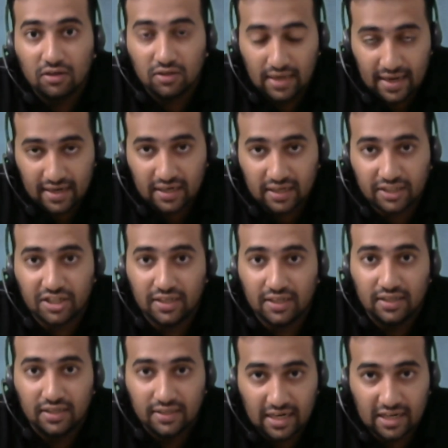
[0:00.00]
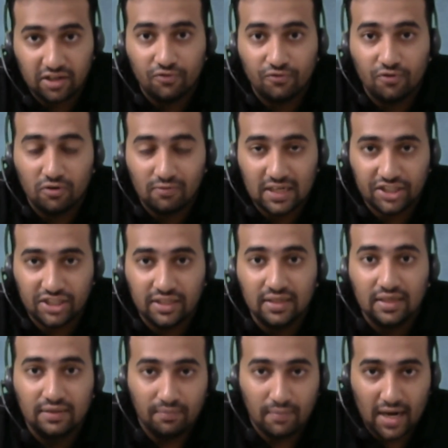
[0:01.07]
directly. Thank you for watching.
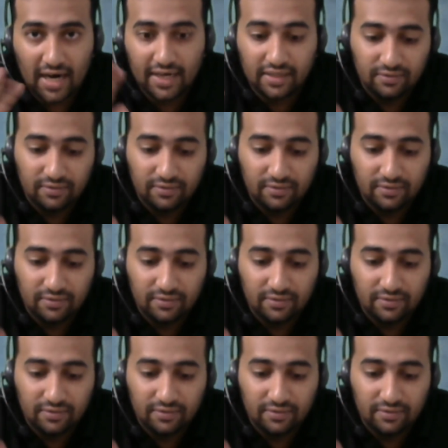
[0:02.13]
Bye.